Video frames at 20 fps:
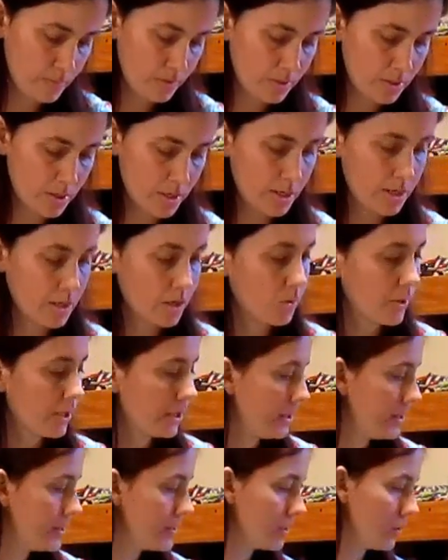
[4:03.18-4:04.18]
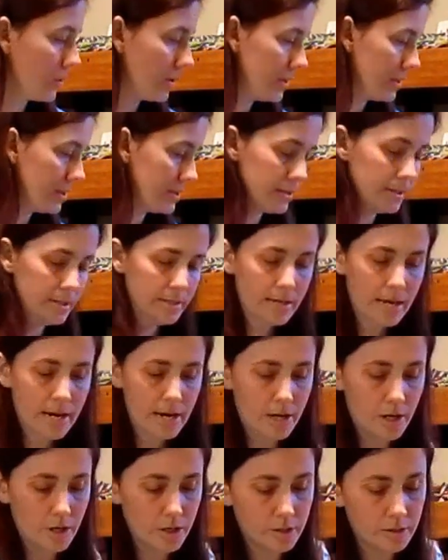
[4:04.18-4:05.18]
Cutting it quickly so it doesn't
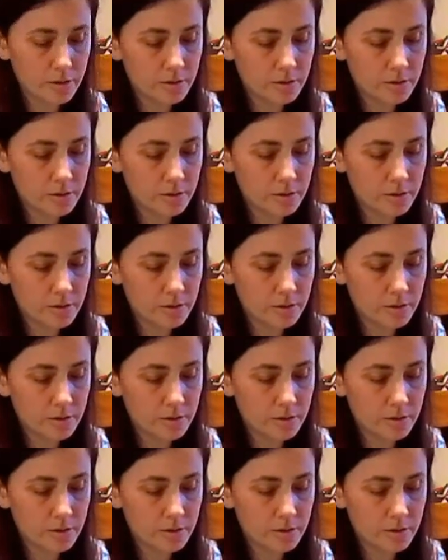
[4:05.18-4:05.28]
tear.